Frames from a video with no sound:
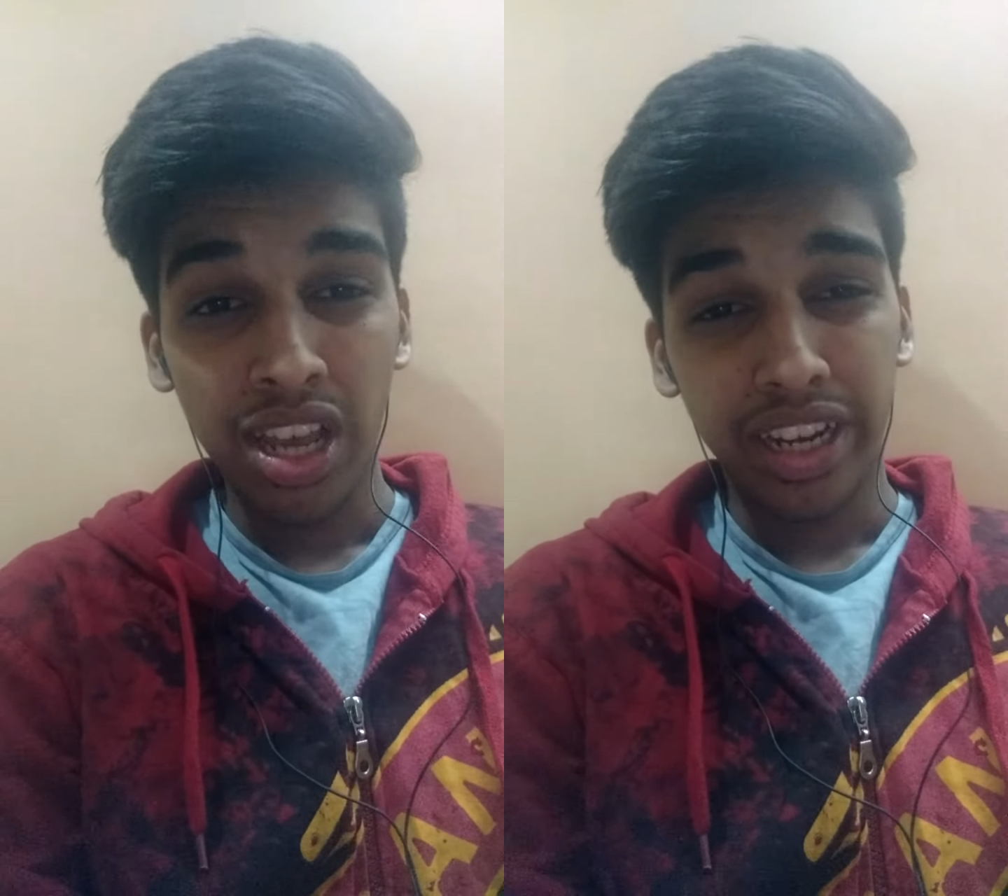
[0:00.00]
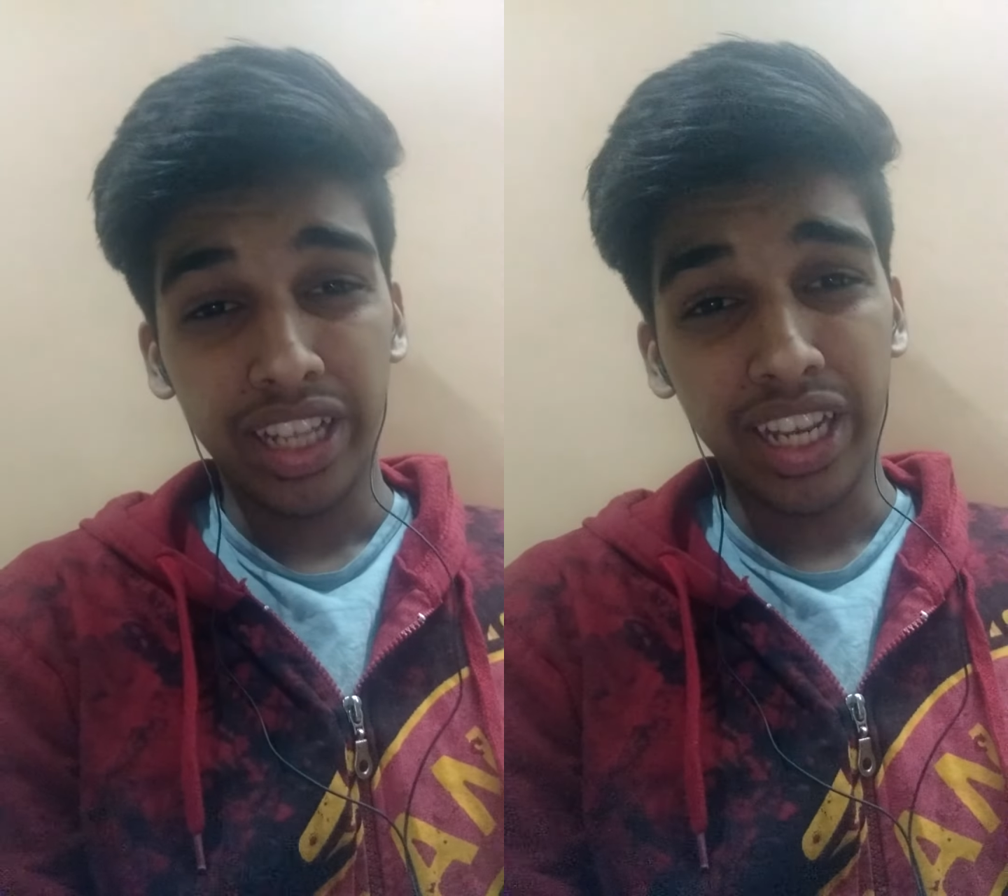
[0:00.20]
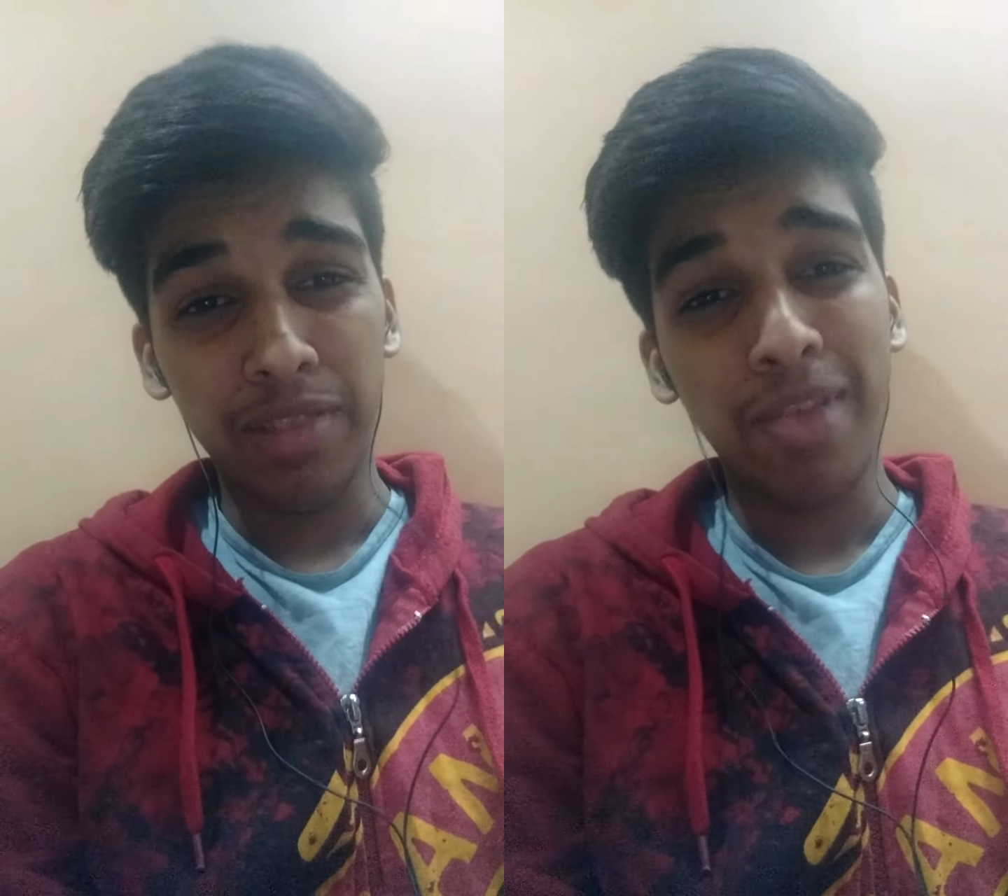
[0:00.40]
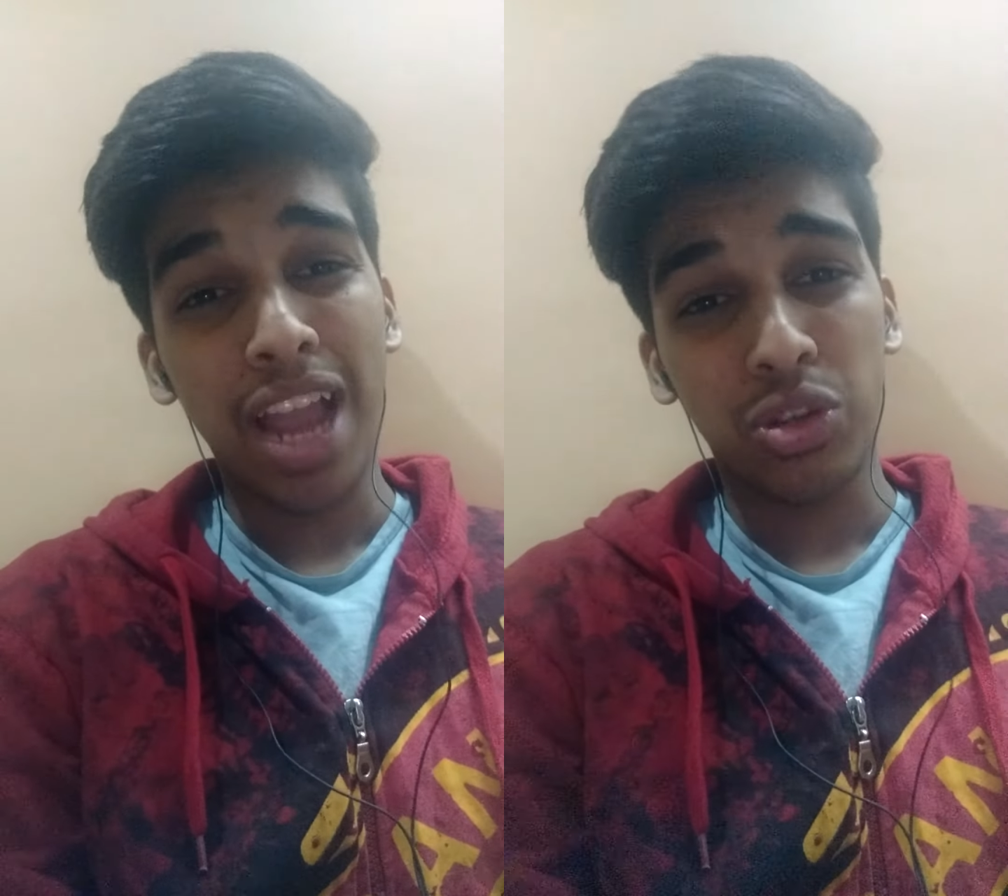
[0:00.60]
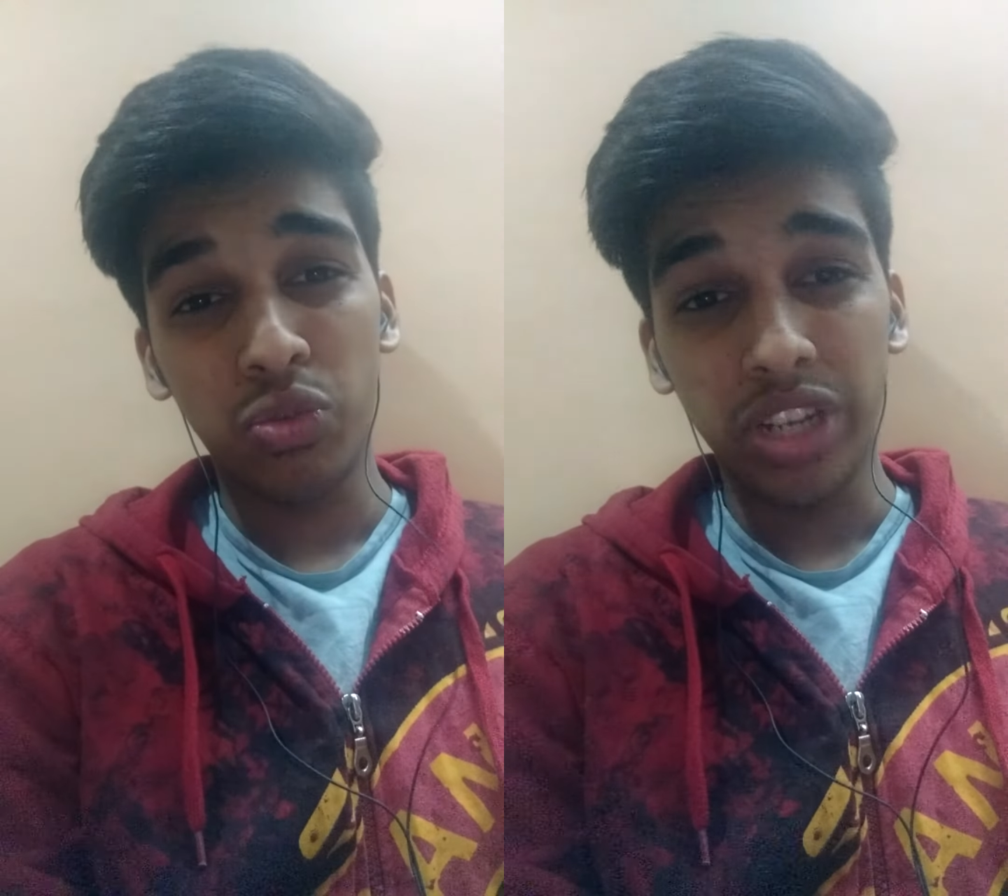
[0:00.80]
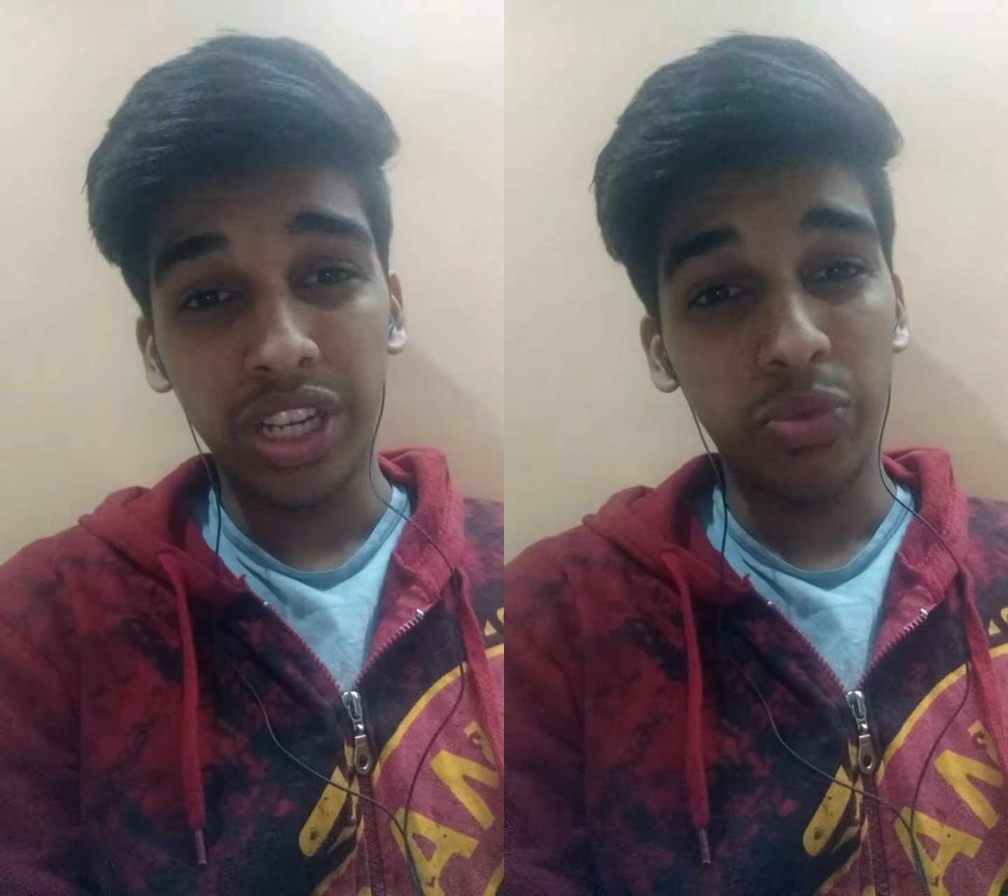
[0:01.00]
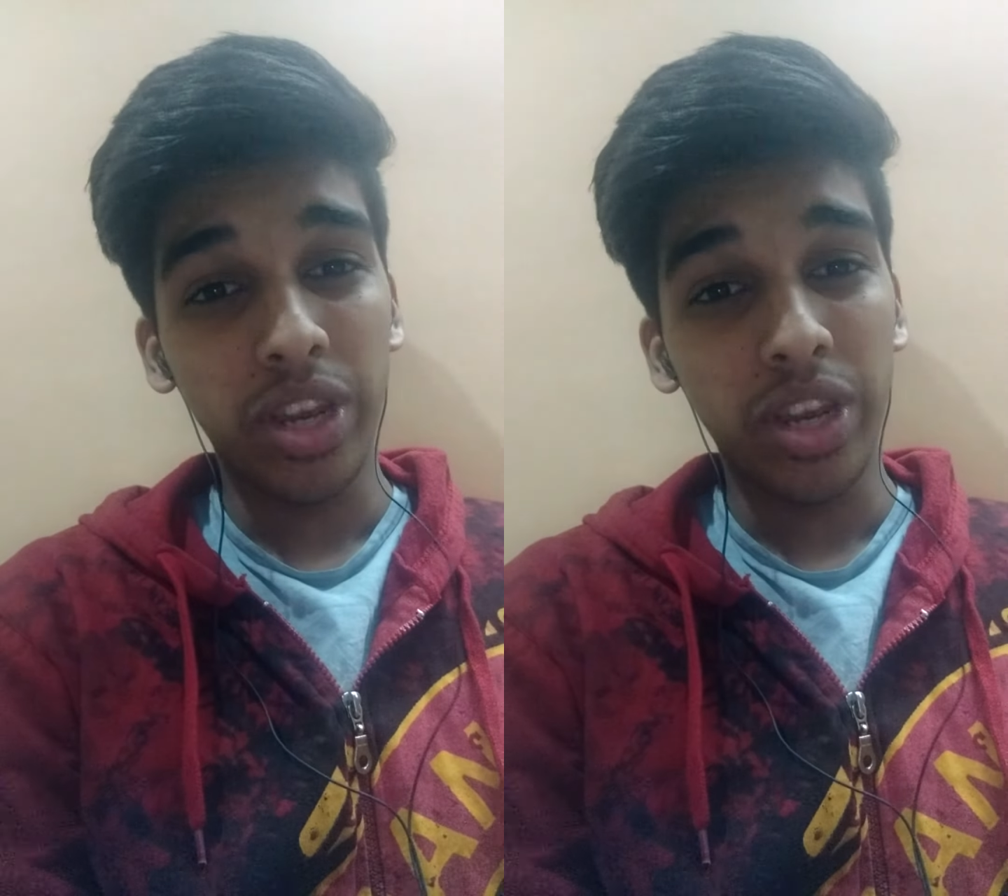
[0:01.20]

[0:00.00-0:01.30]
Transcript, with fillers: can get back to winning